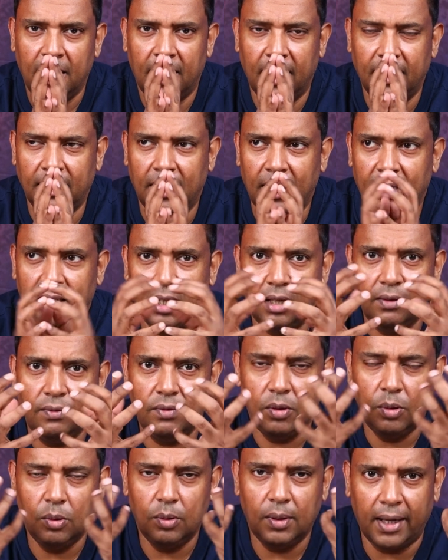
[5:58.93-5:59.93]
and that
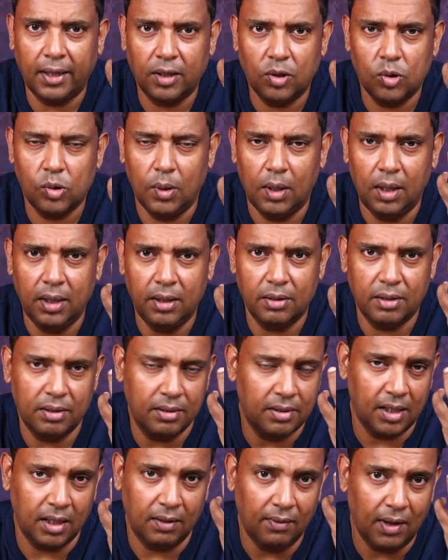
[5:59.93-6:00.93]
gives you the actual
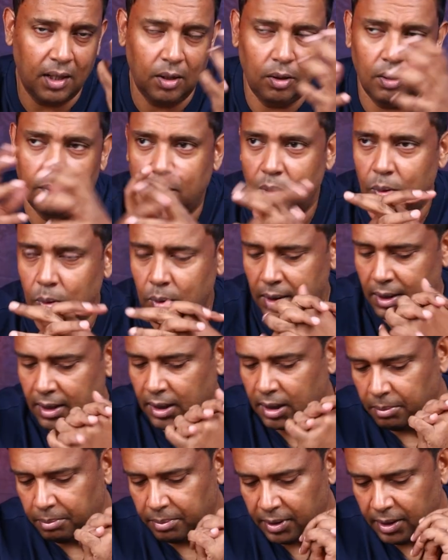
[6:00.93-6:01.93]
intrinsic value of a holding
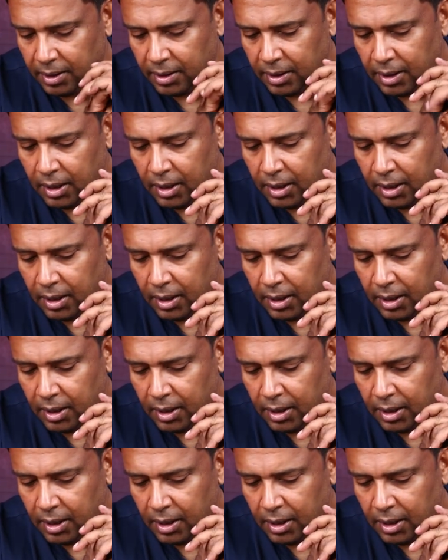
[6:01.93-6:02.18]
company.